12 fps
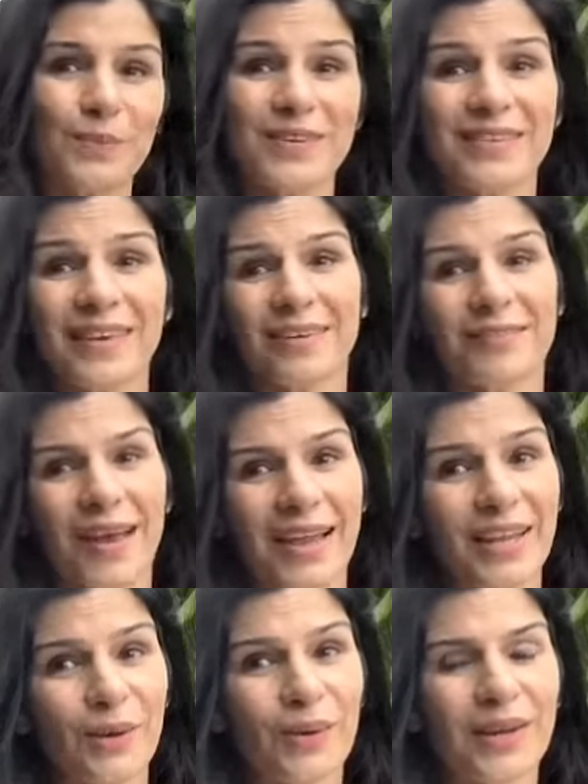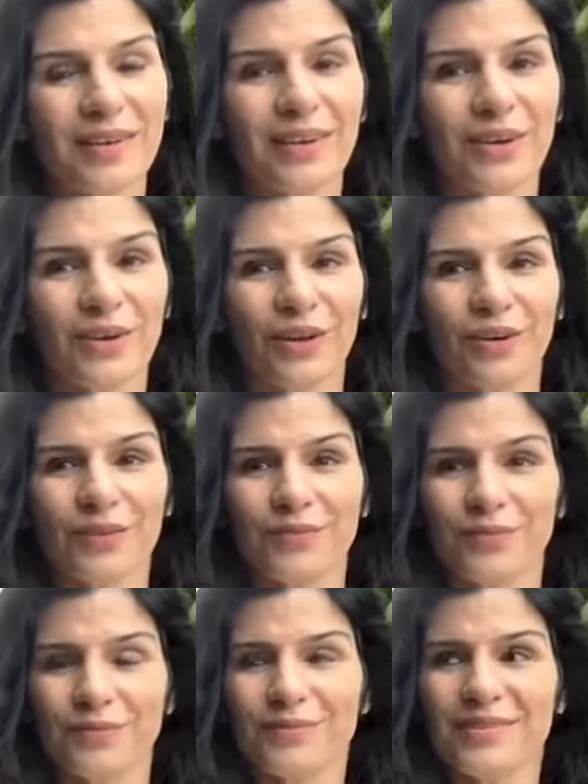busy evaluating a lot of
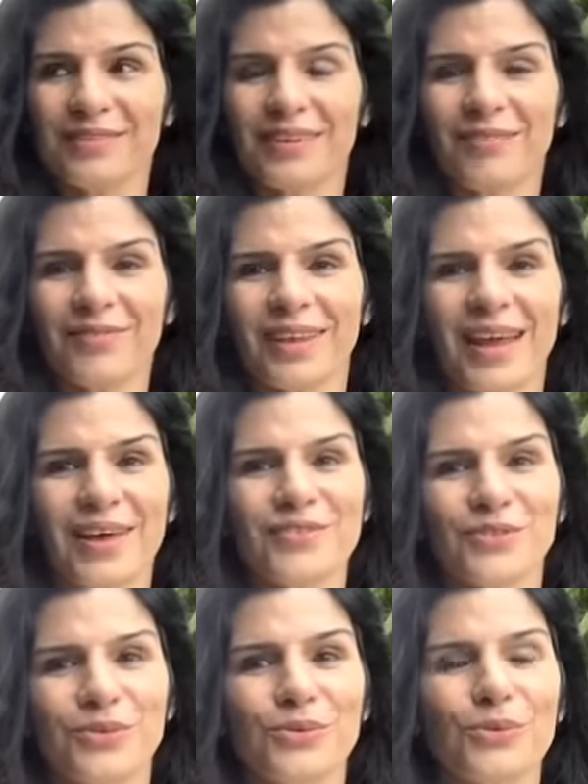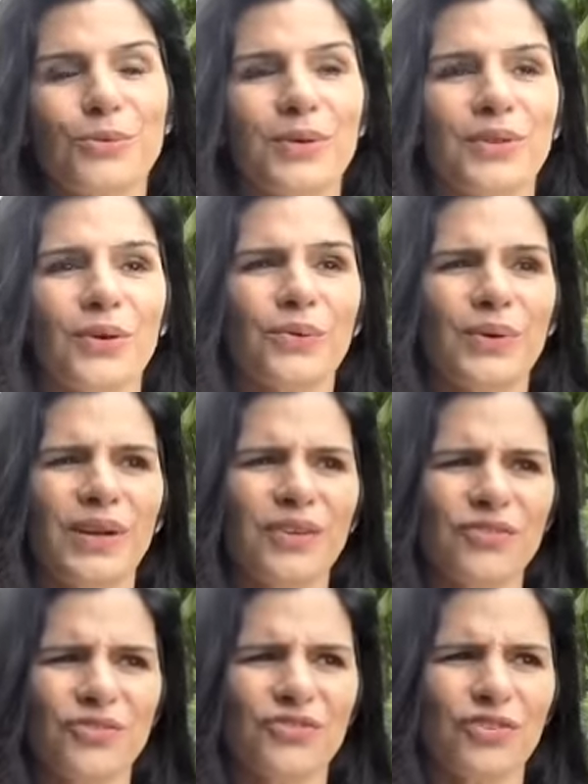stuff that has to do with your
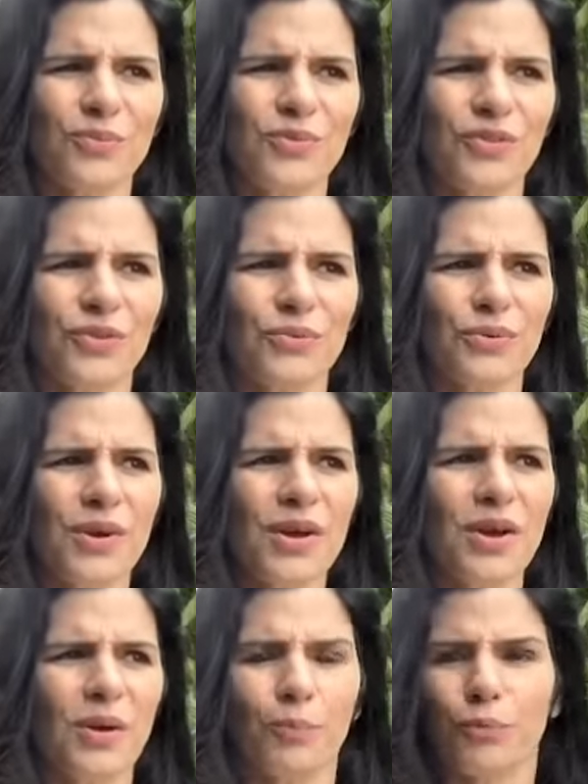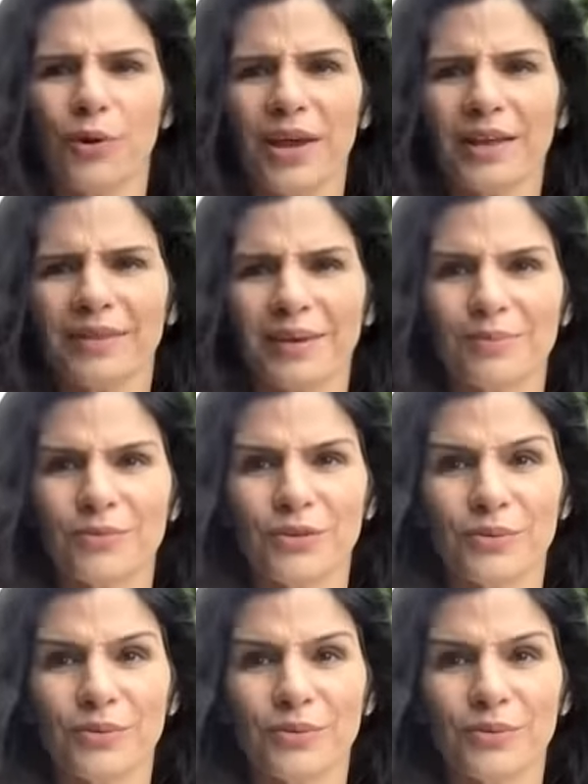relationships. Do you break them?